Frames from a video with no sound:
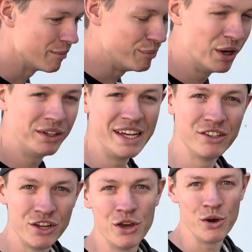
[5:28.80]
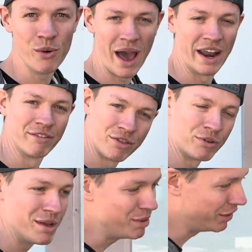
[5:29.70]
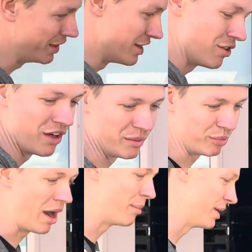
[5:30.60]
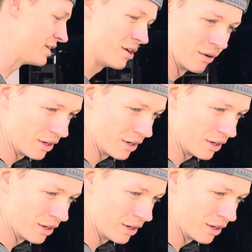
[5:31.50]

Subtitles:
building 2 out of 3 buildings on the property. So